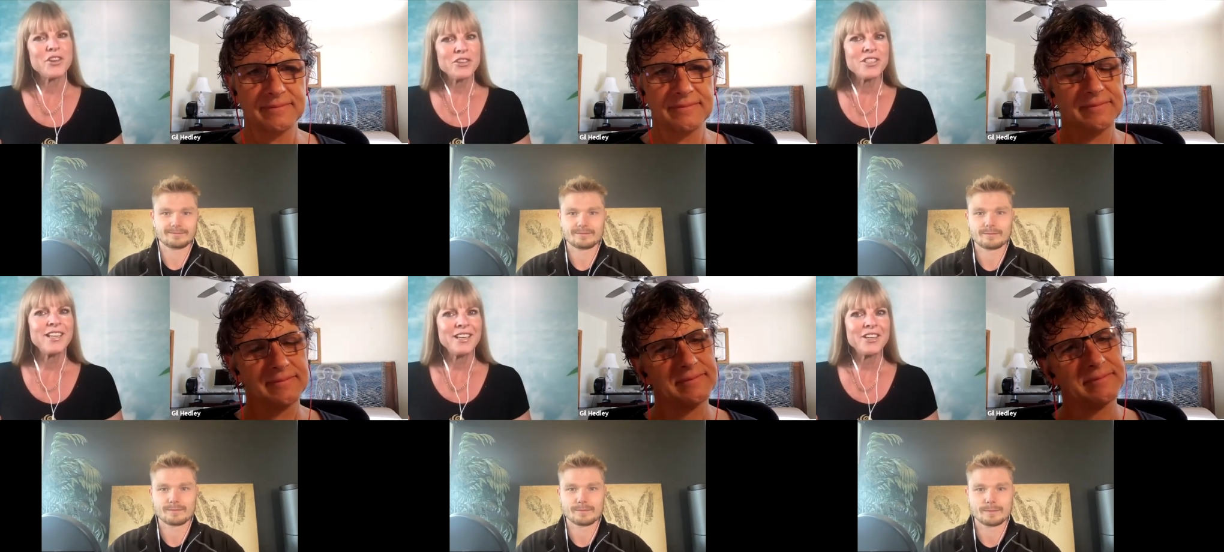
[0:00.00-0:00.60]

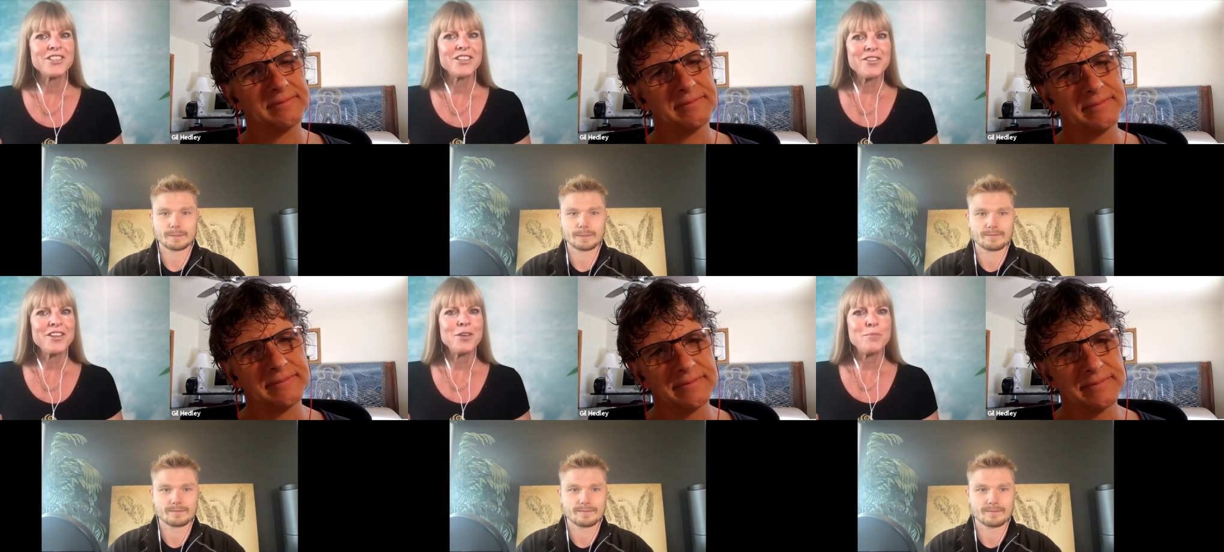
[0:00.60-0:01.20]
Speaker 1: 13 years
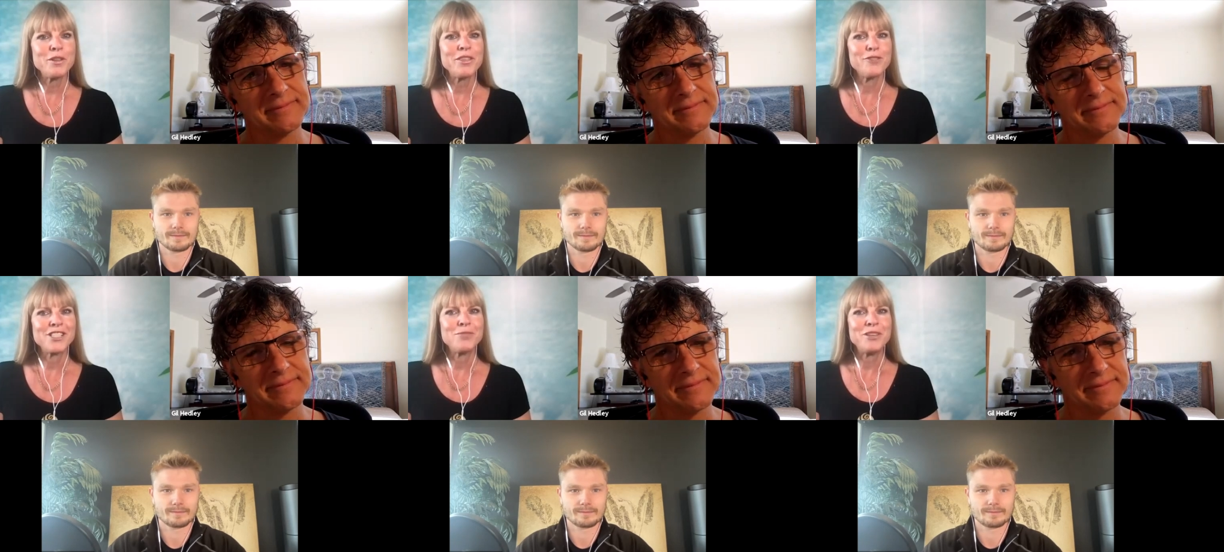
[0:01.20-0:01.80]
ago that you put the
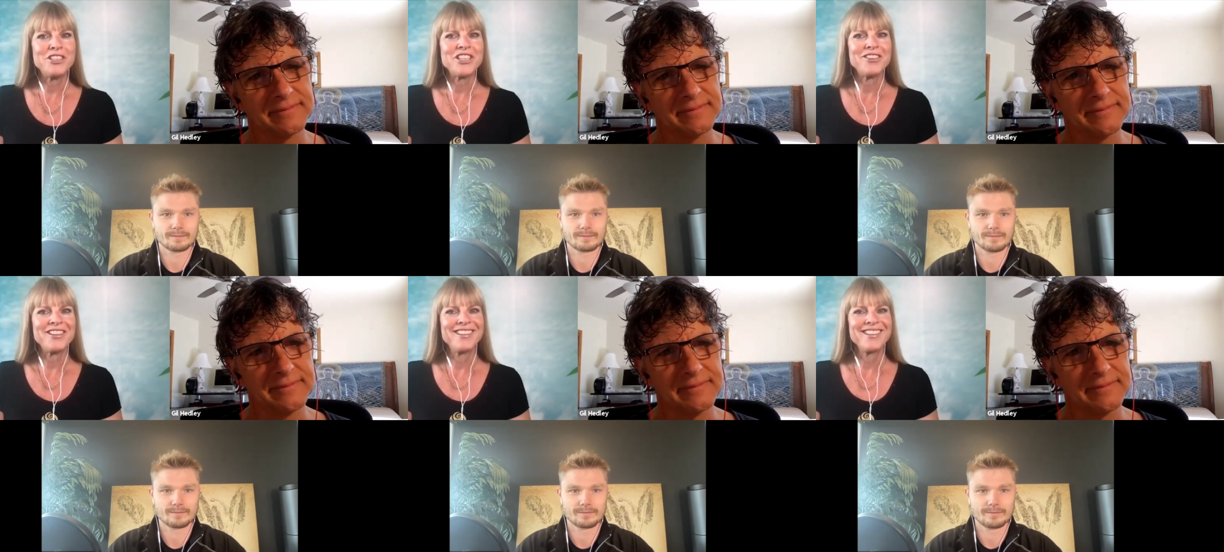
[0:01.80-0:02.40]
fuzz speech
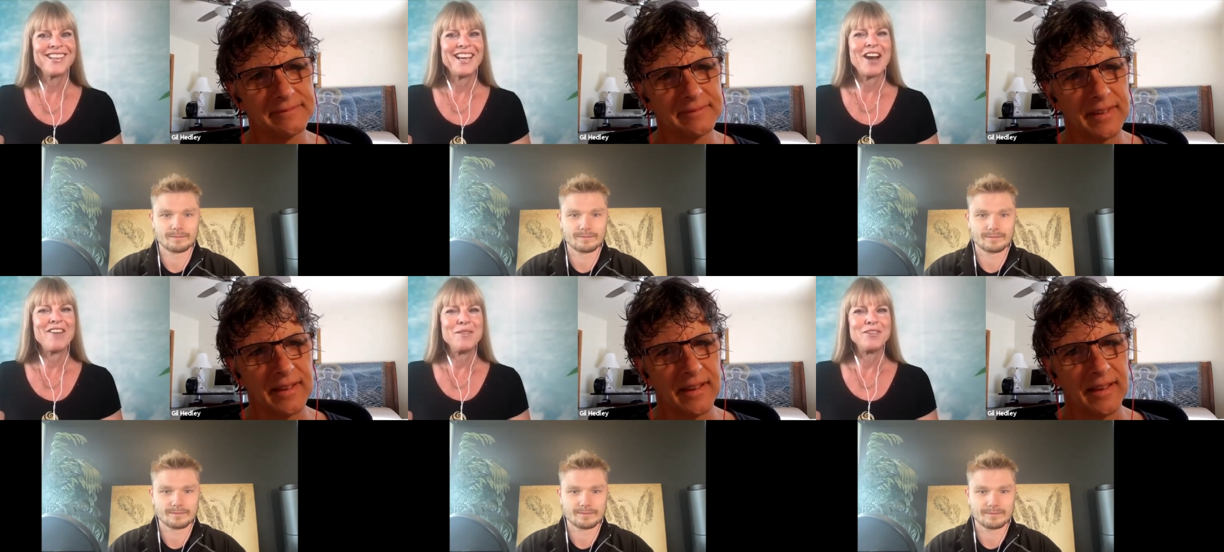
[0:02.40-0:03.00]
out? I
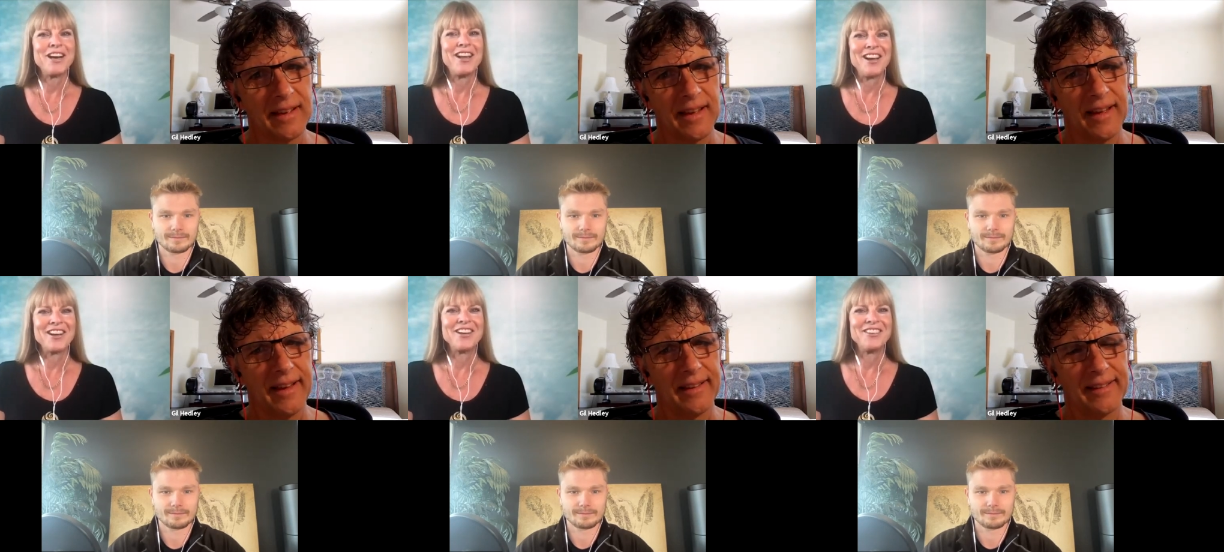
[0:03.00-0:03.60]
can't remember how
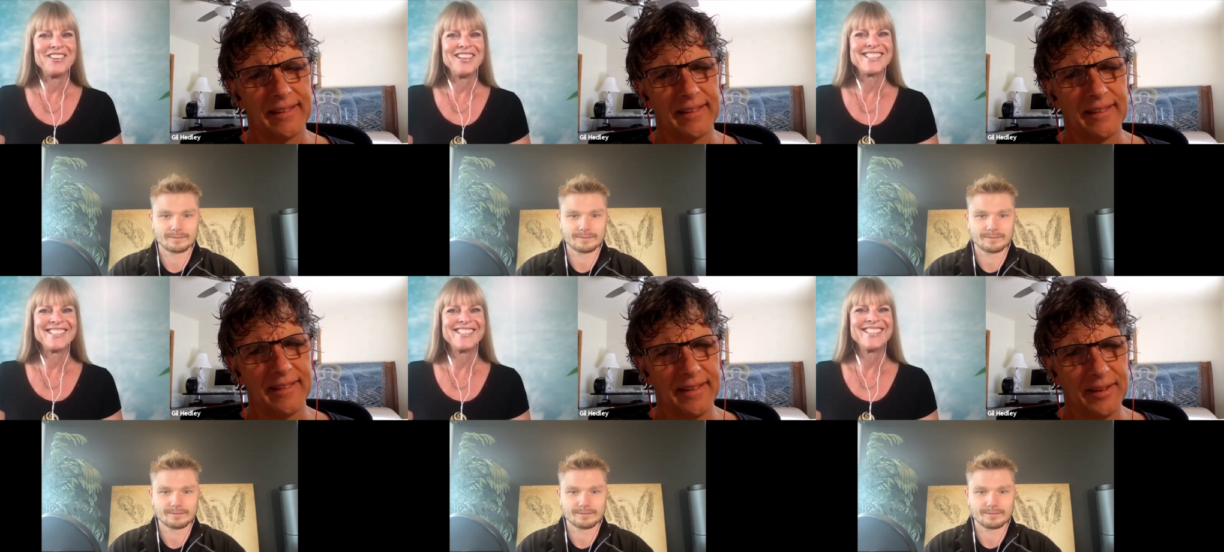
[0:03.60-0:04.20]
long ago it
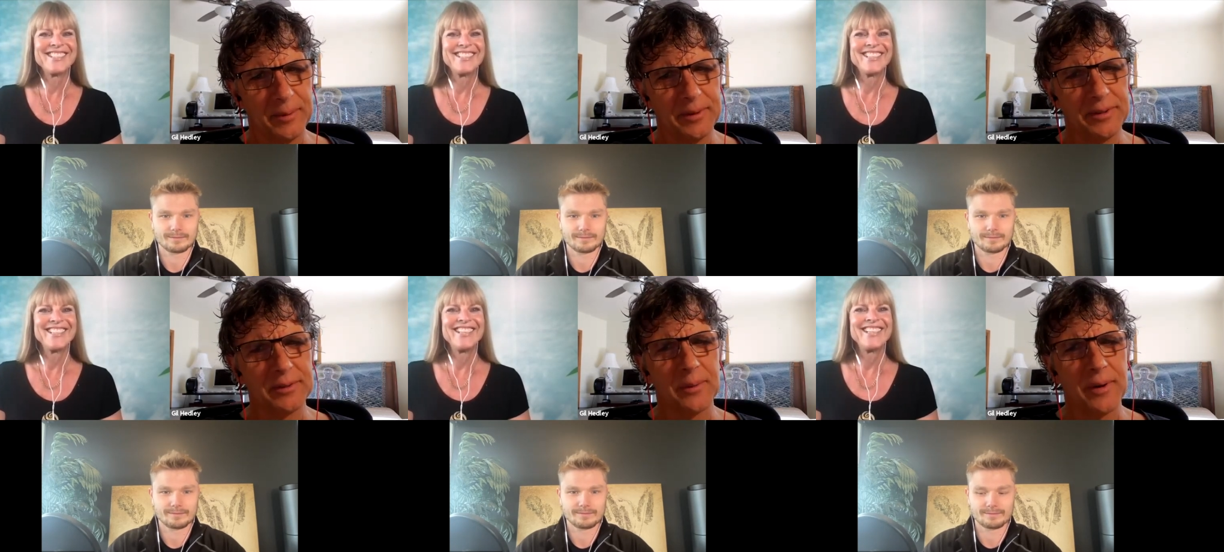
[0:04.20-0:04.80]
was.
Speaker 2: It
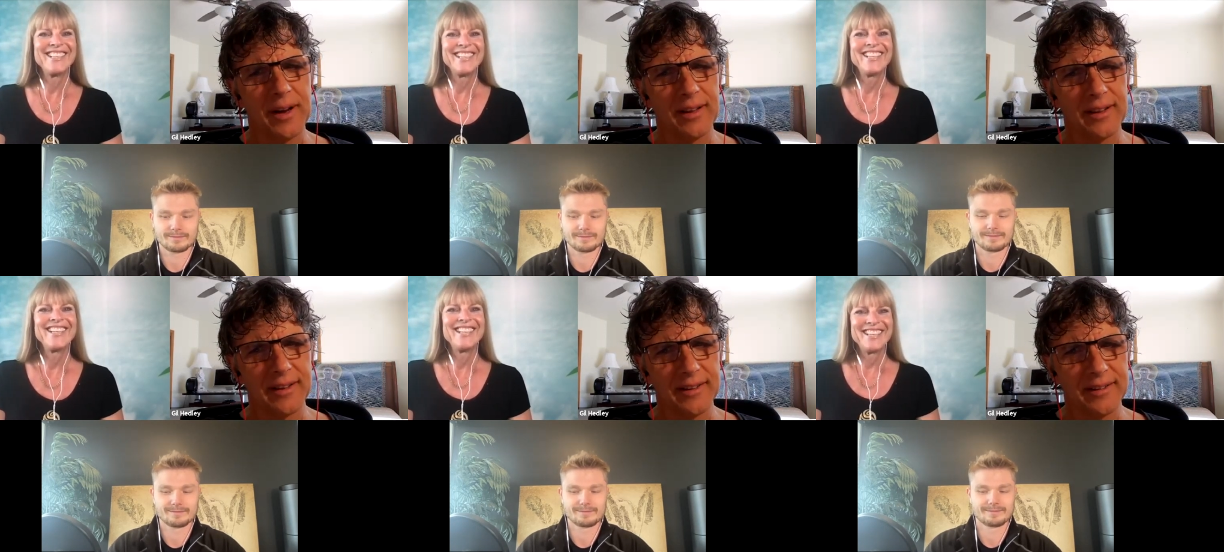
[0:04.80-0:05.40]
was a while
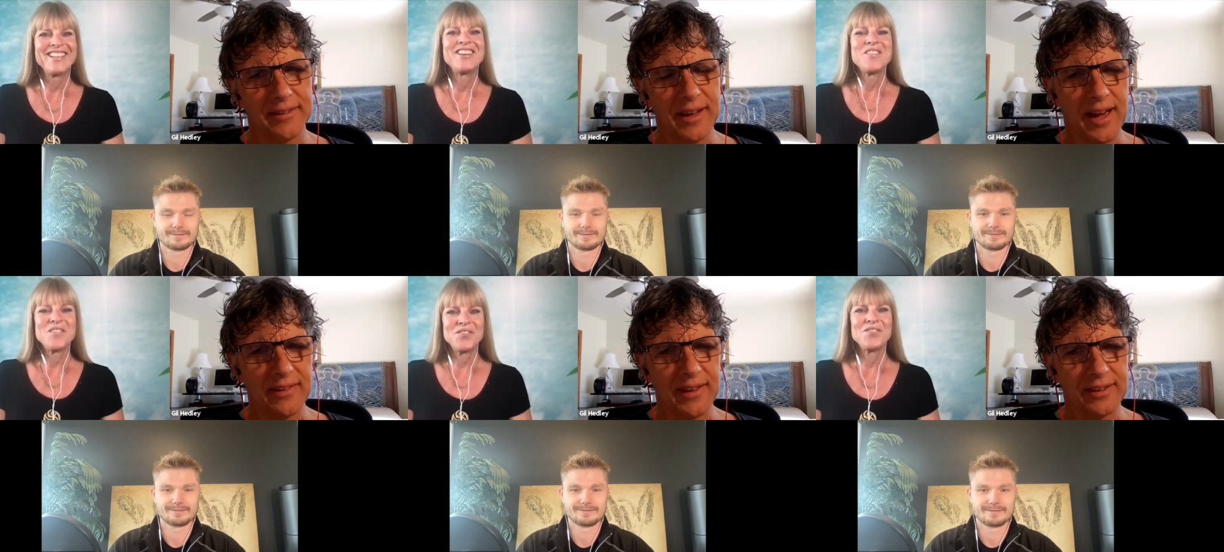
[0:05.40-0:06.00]
ago.
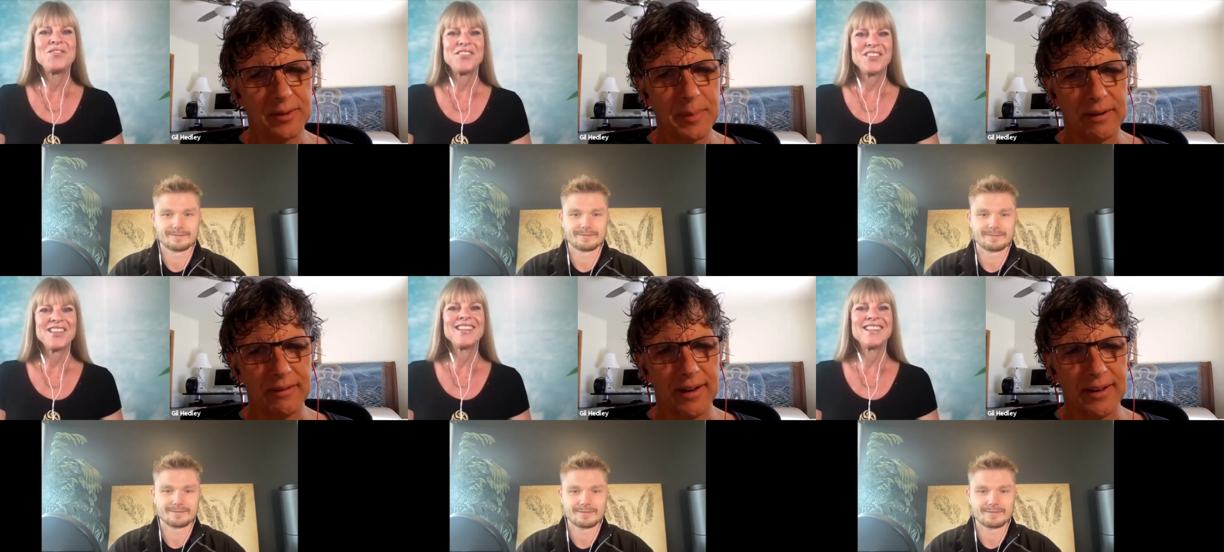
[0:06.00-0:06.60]
Yeah, that's
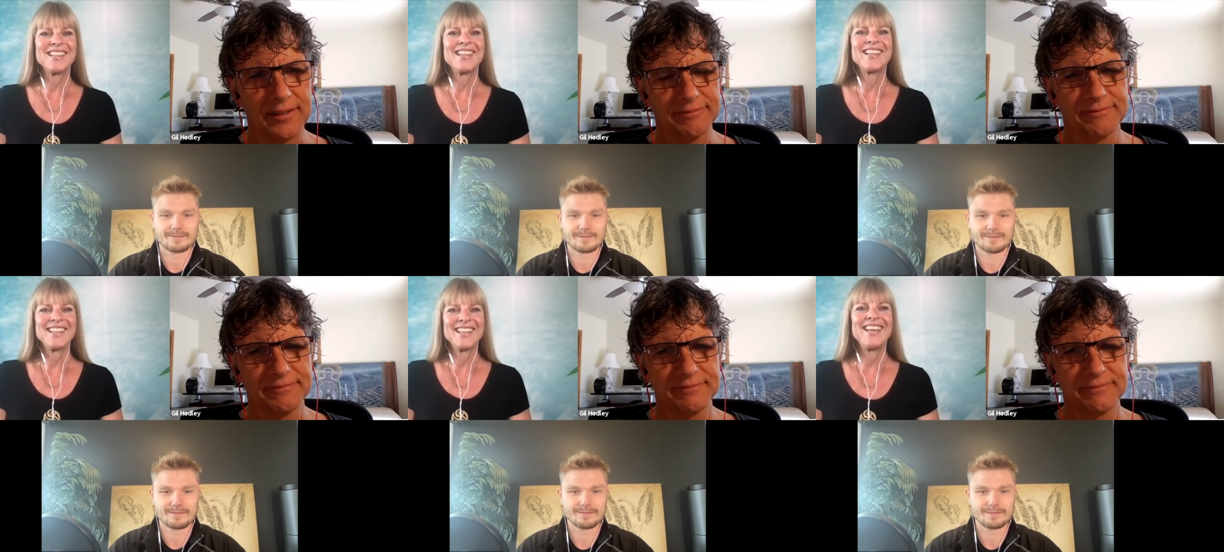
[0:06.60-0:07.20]
about right.
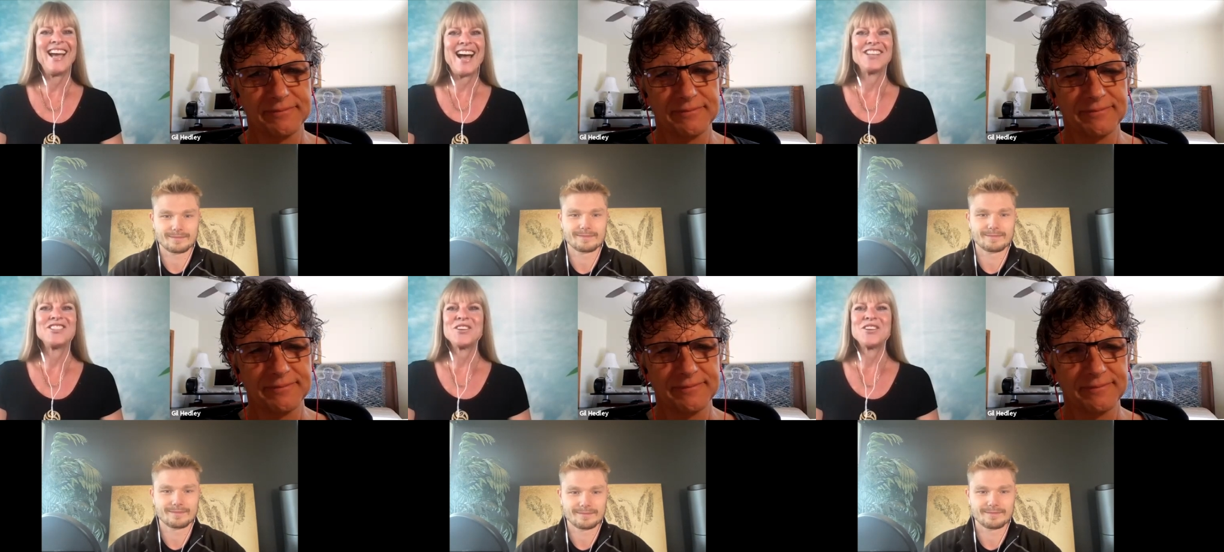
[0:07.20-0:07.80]
Speaker 1: Yeah,
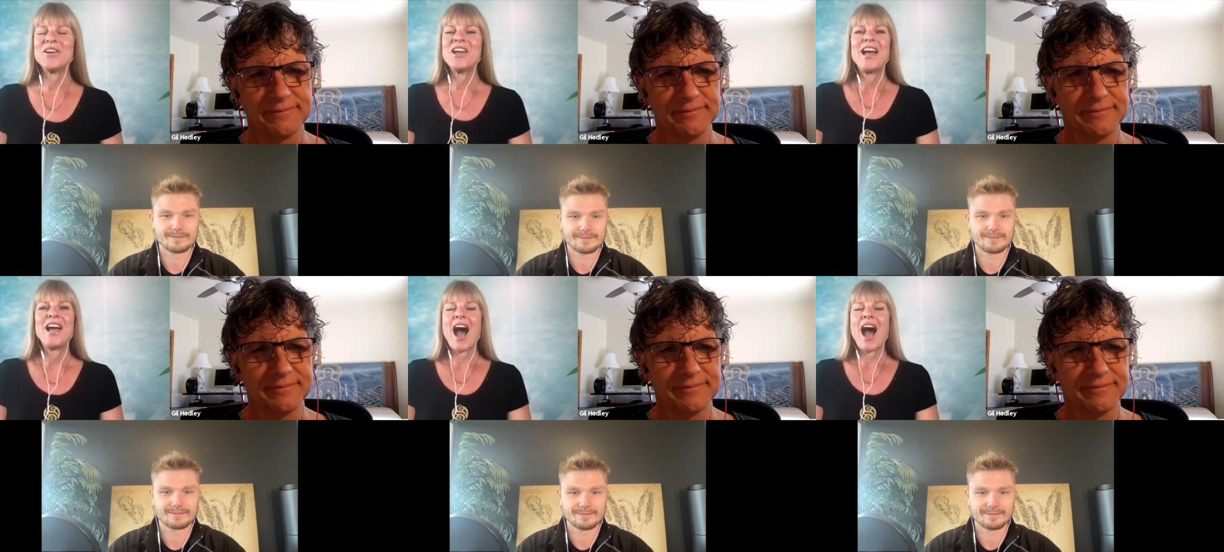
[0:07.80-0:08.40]
so
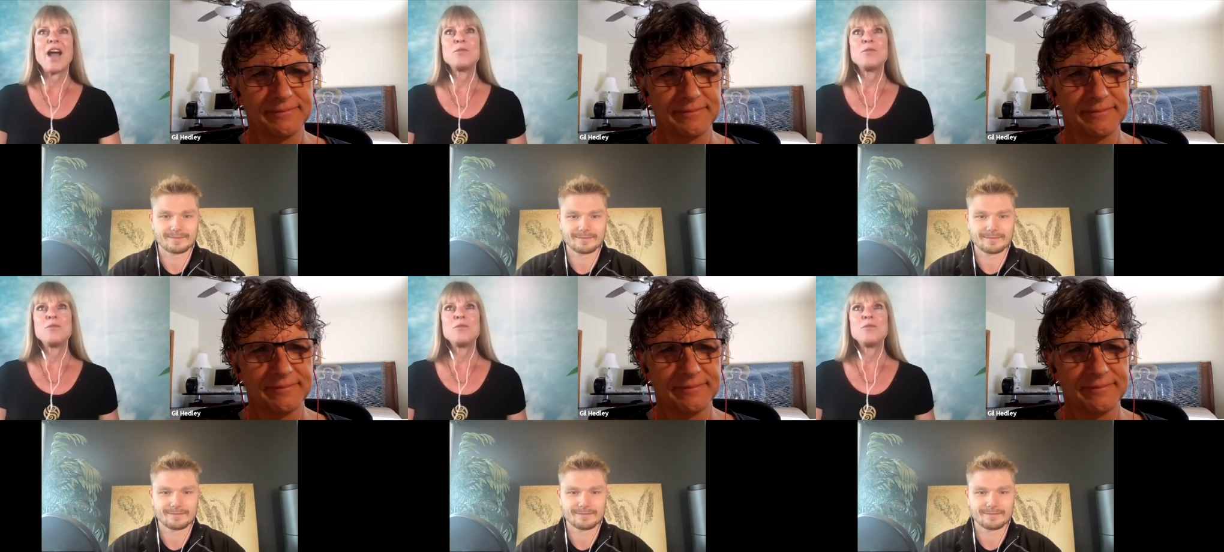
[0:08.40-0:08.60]
I